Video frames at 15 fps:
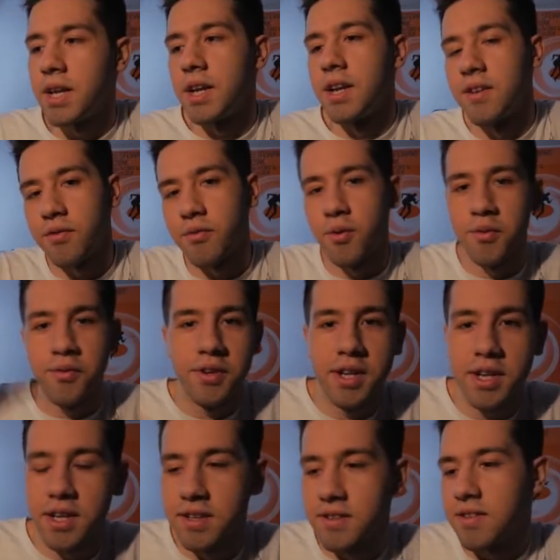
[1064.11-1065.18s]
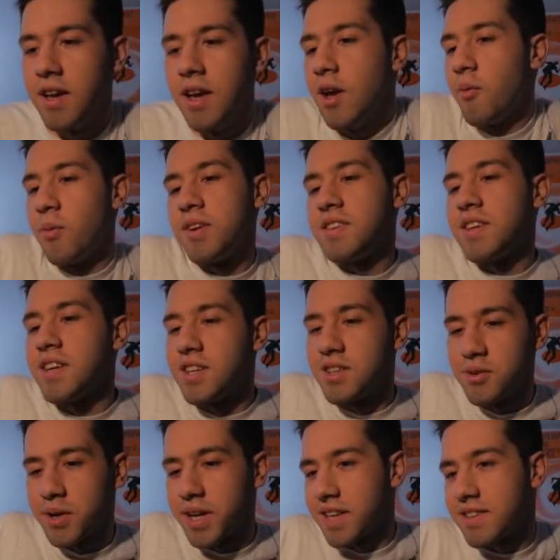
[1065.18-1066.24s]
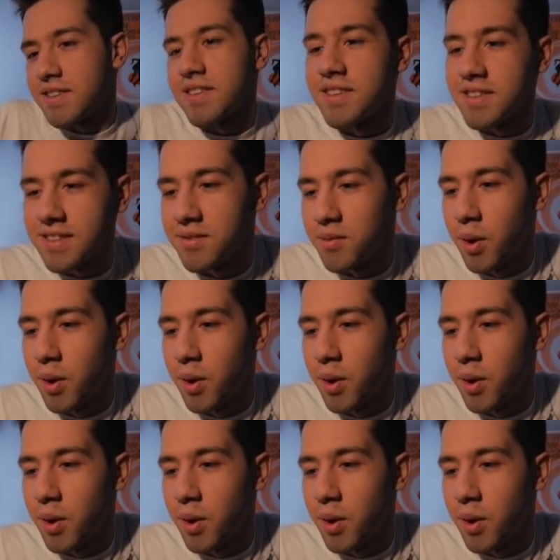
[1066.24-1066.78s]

And he's forfeited, because what is he going to do against this?